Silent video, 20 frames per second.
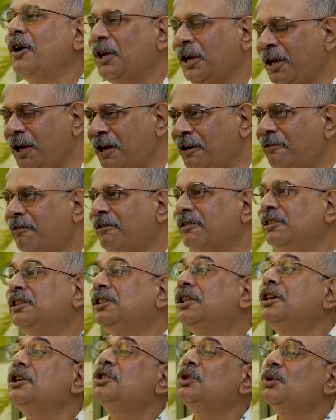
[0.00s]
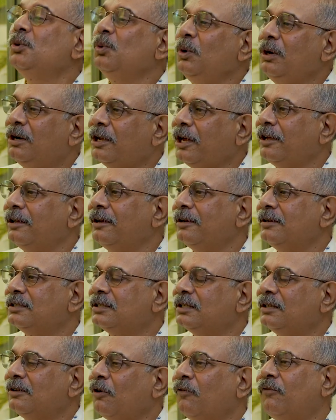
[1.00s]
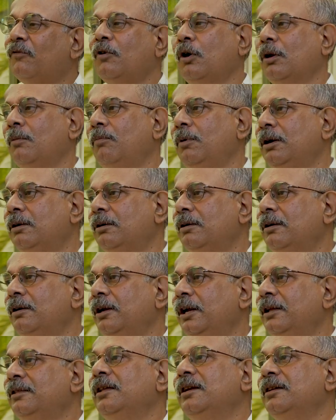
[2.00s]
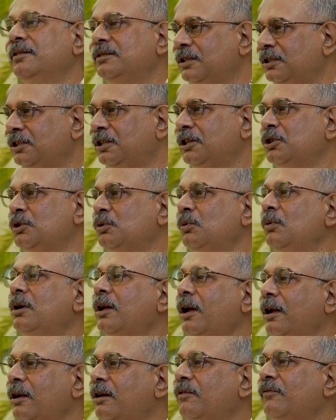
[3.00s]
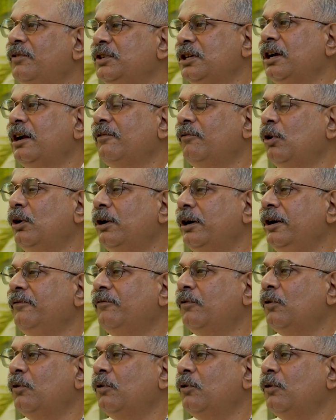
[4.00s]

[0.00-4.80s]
here, Trishul tigress of Corbett, and there is a Trishul tiger which I have already